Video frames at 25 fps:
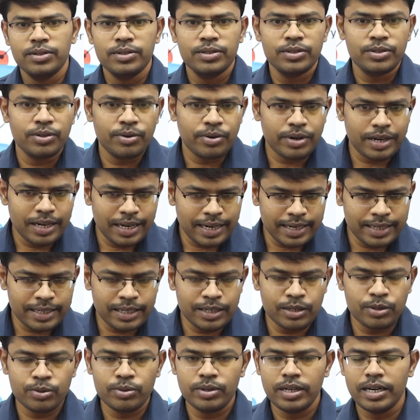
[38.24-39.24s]
So
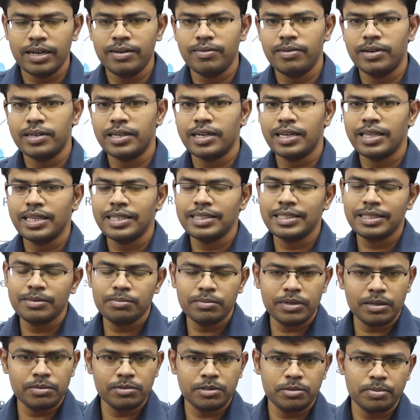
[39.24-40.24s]
related to that, what are the
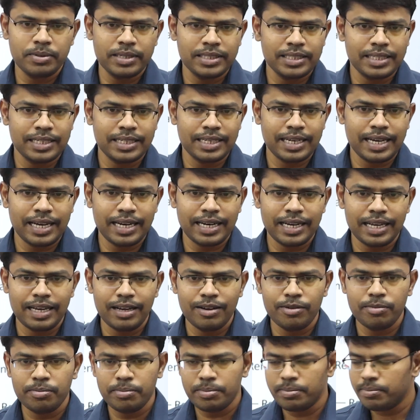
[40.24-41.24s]
symptoms patient can
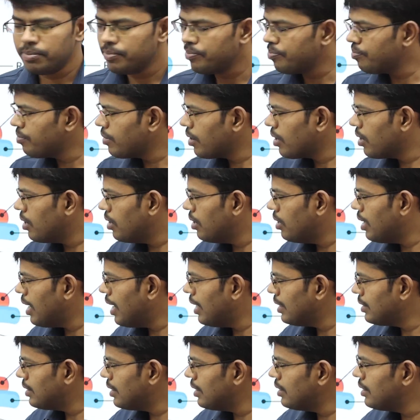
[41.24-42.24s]
have?
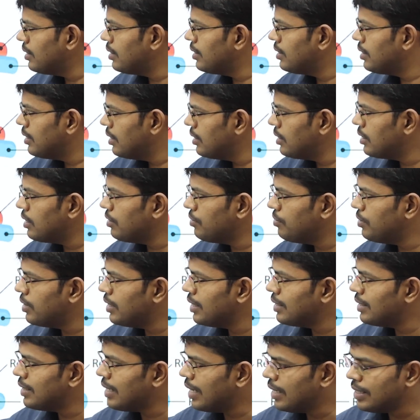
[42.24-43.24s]
As such, cyst, if
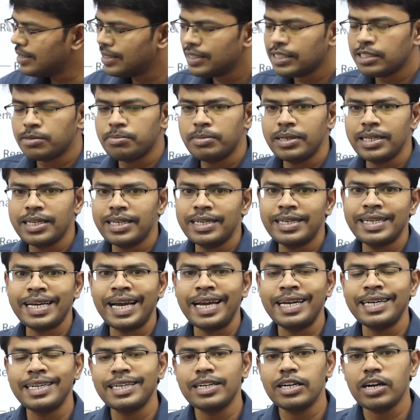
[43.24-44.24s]
it is size is big, it
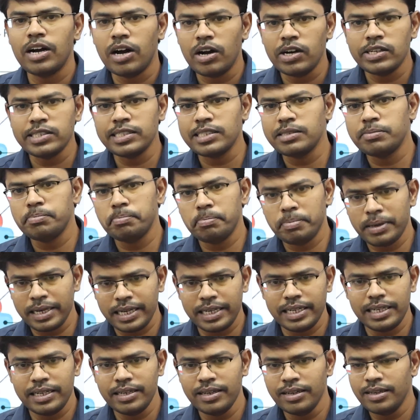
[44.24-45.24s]
can cause
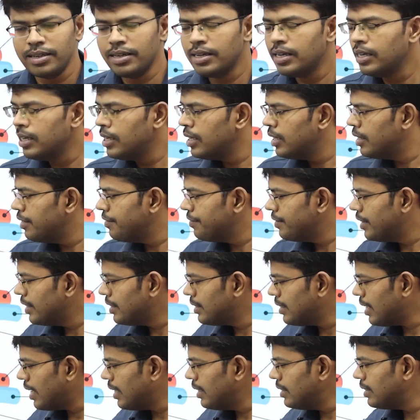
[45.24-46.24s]
pain. If the
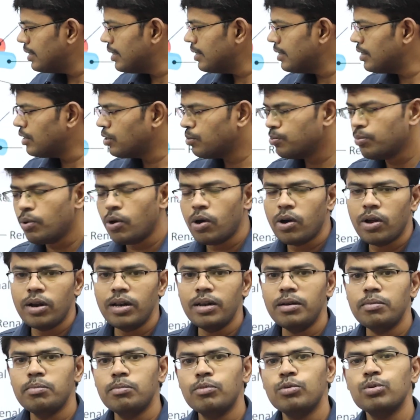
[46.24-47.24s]
size is
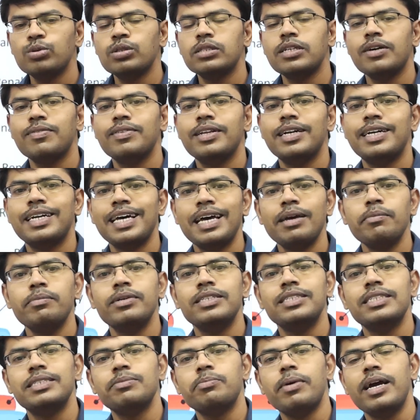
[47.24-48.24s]
small, most of the time
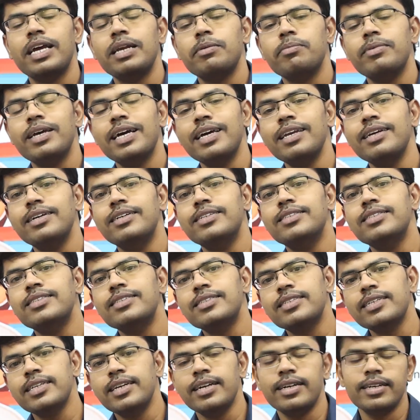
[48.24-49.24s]
it might be an
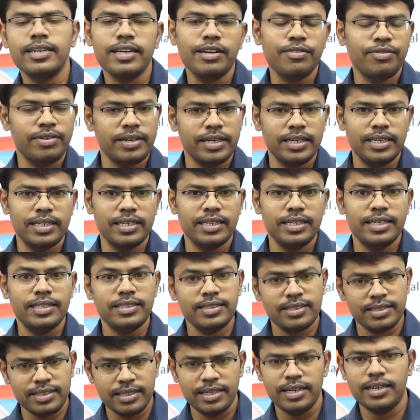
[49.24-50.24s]
incidental finding.
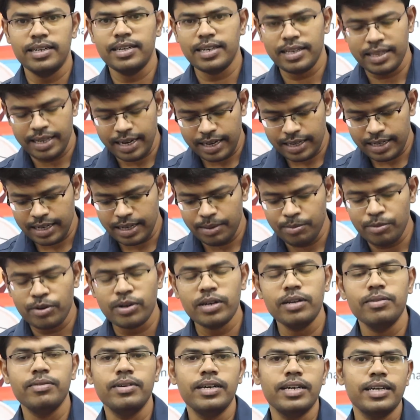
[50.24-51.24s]
Incidental, that time
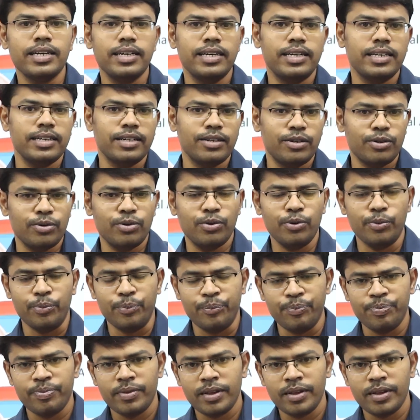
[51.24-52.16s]
only we are getting to know.